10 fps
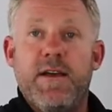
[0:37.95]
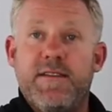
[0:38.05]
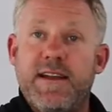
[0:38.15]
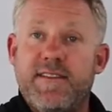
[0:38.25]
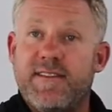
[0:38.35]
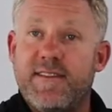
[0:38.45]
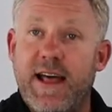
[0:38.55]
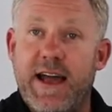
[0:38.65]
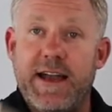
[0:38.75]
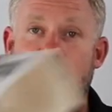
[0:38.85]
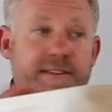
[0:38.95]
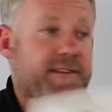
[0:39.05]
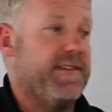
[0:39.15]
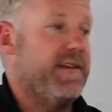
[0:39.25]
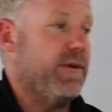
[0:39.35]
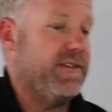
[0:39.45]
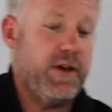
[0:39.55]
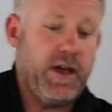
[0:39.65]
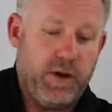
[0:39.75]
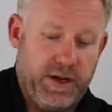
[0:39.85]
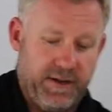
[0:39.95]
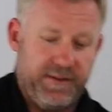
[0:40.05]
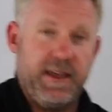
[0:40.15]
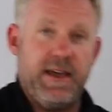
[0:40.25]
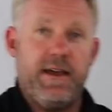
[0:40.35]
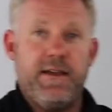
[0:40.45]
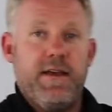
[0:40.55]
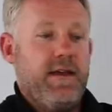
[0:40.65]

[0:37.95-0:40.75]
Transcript: So let's slide it out to see what's going on over here.